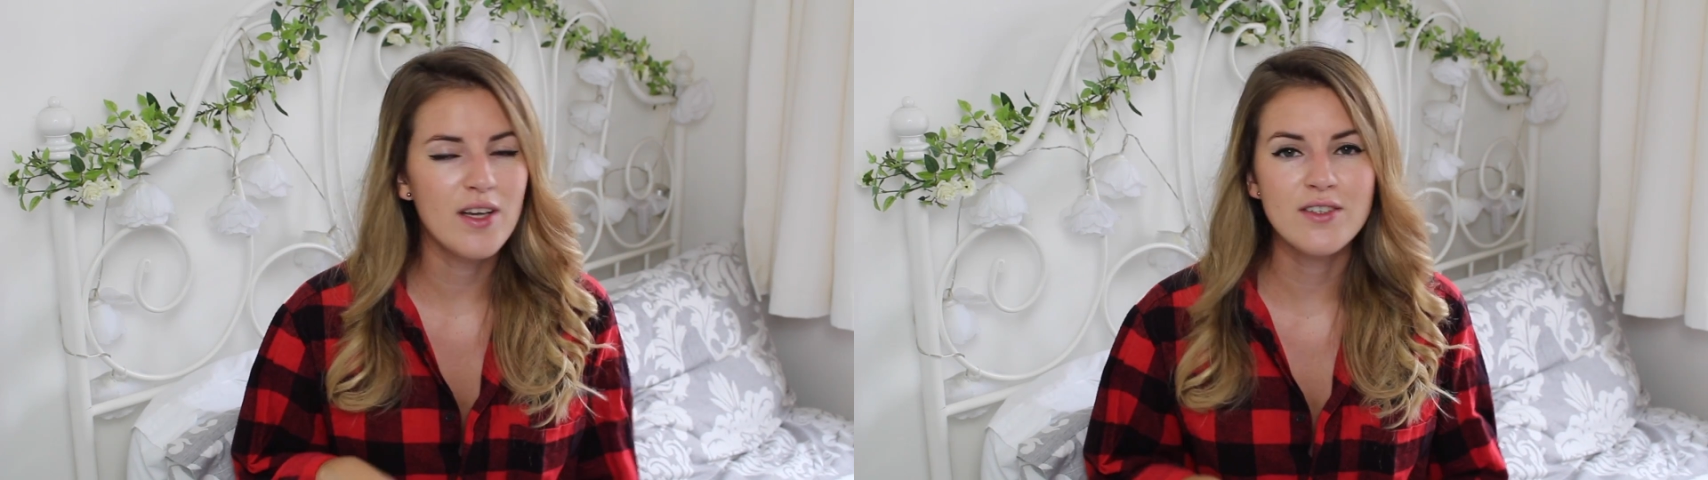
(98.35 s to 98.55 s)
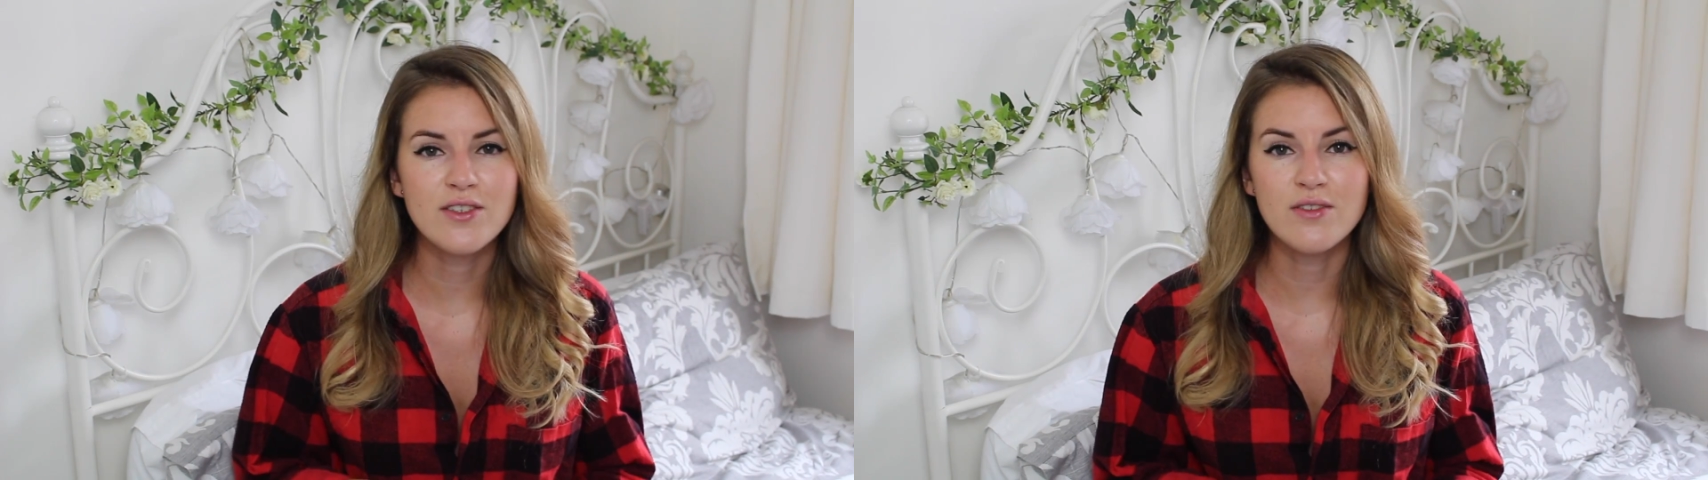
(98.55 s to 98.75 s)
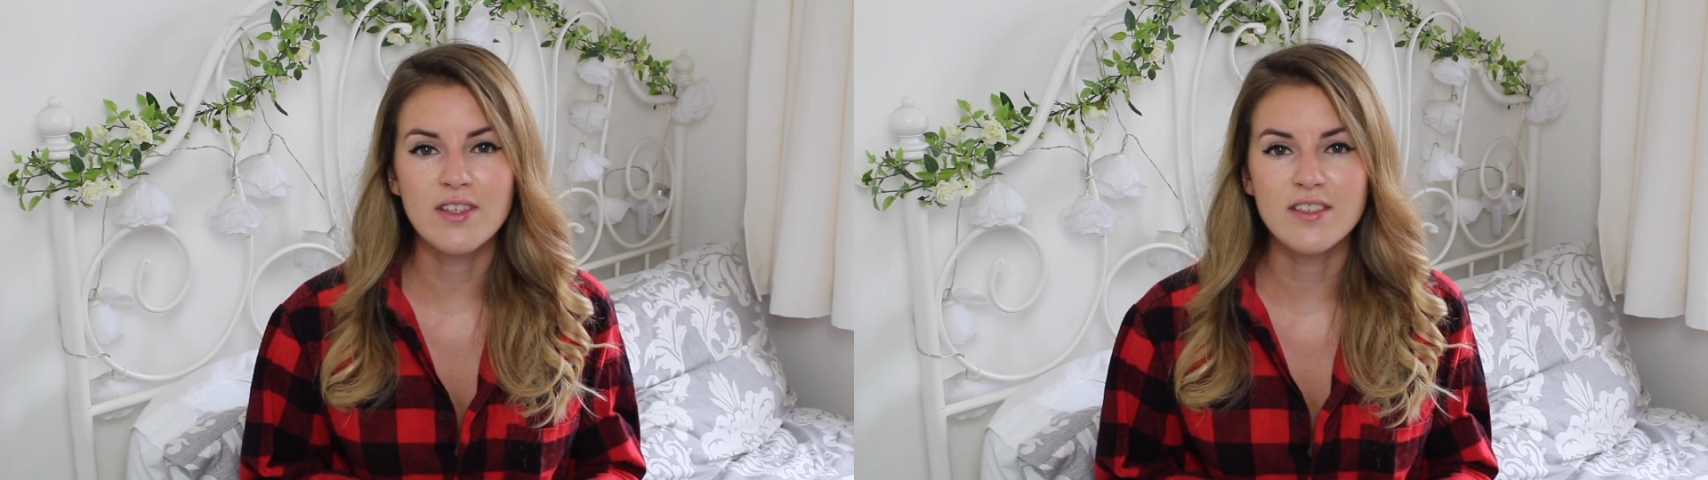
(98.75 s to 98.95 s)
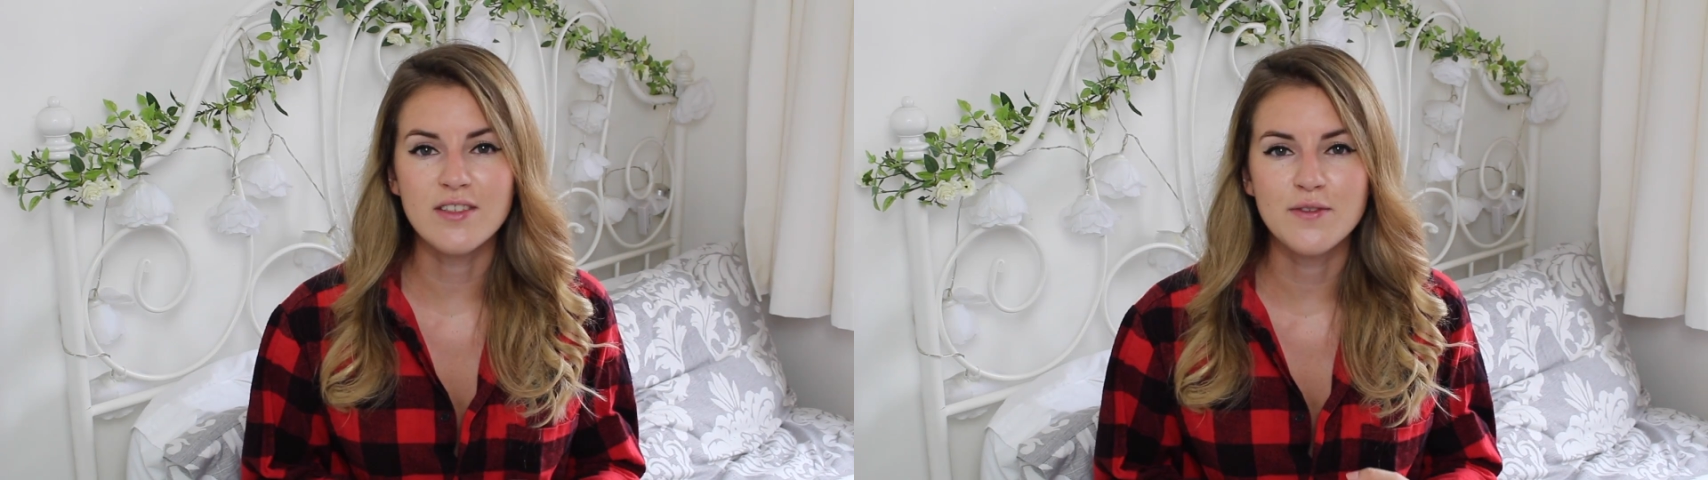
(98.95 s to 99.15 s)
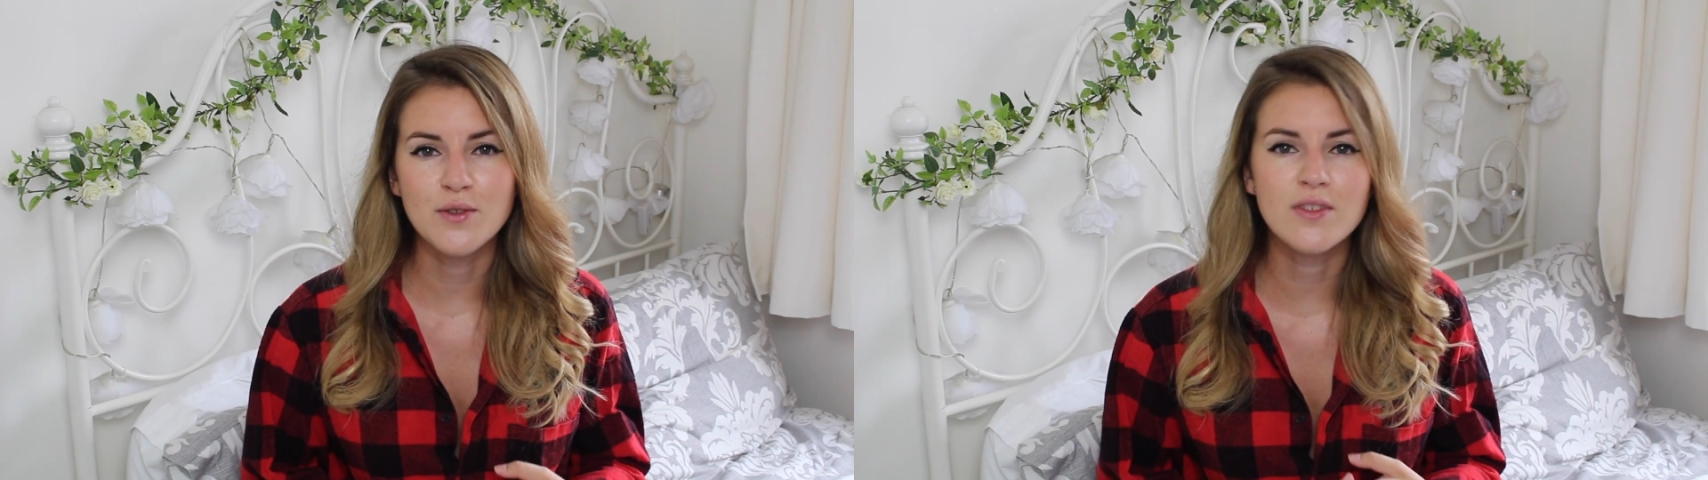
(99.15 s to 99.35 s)
I looked on like the
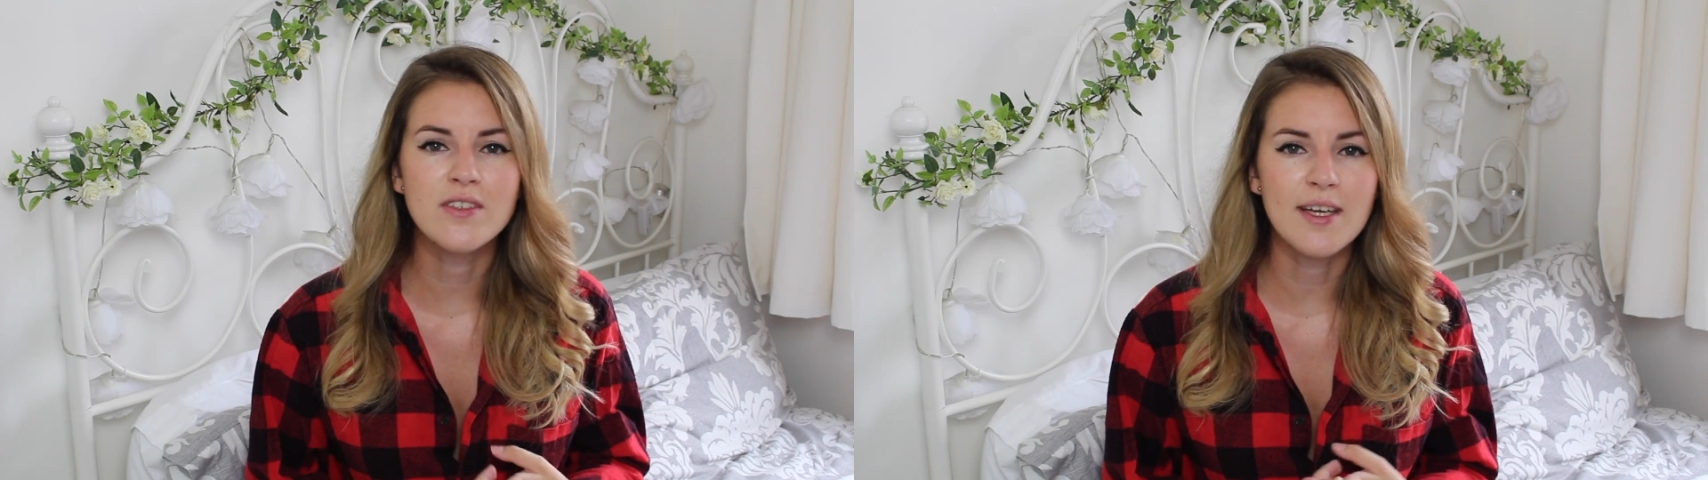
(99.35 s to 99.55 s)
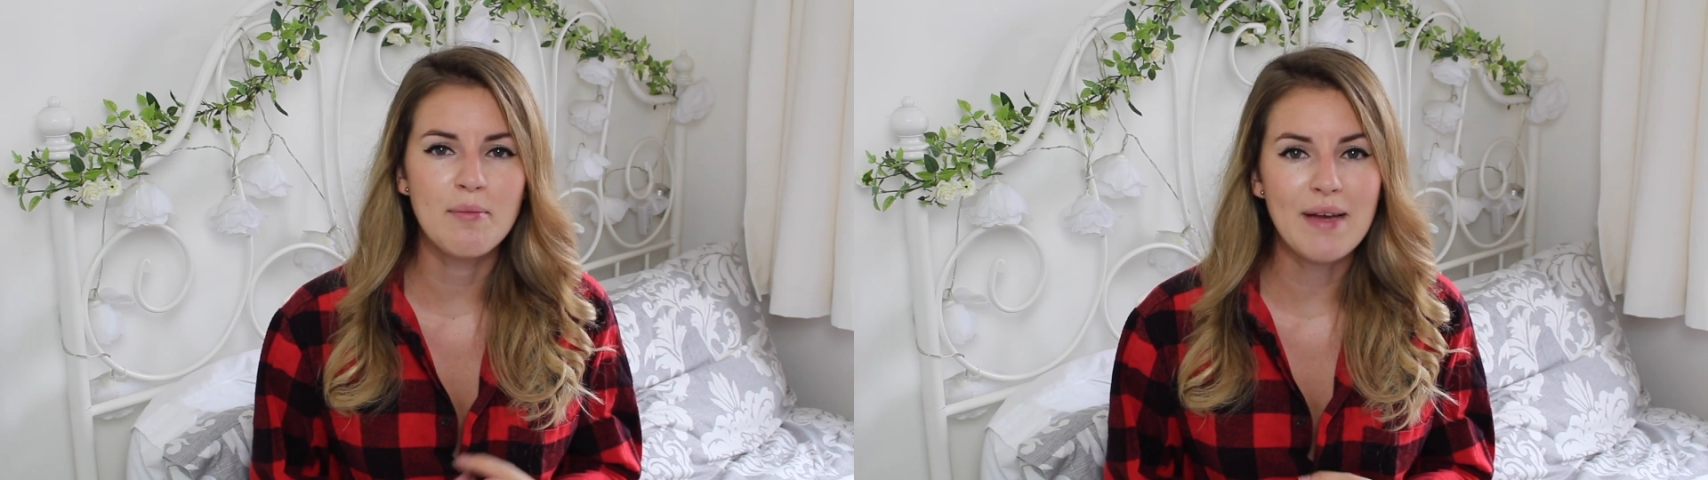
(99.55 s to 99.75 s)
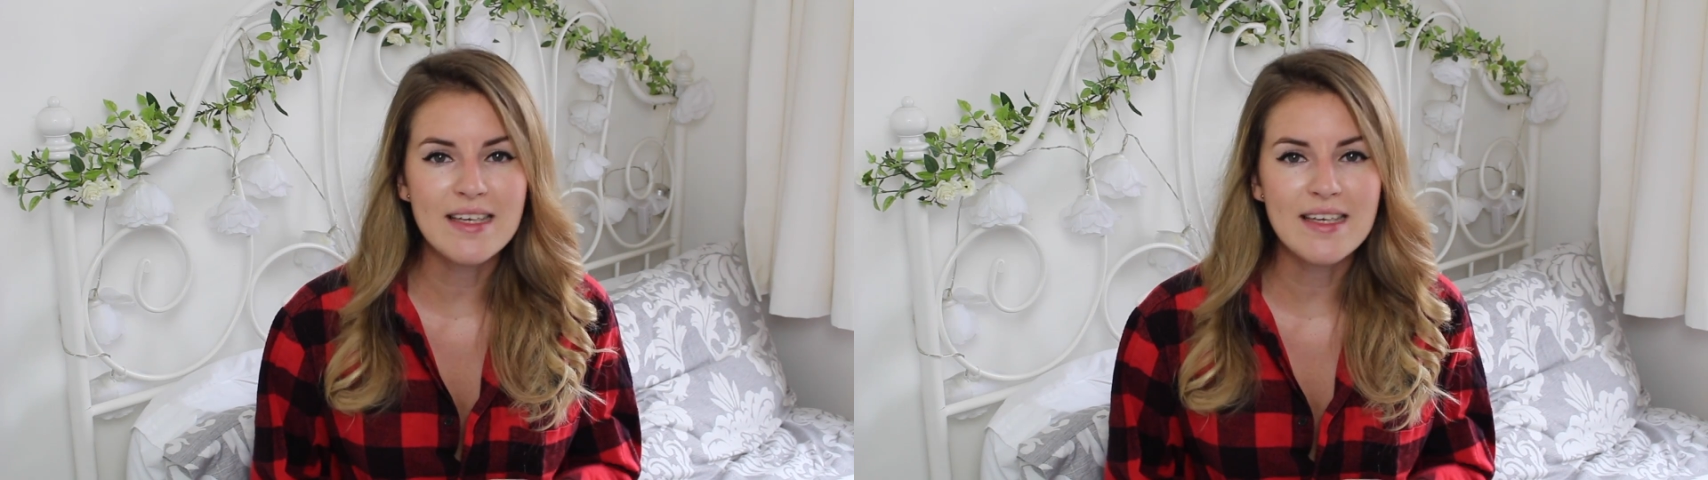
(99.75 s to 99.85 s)
Sephora's like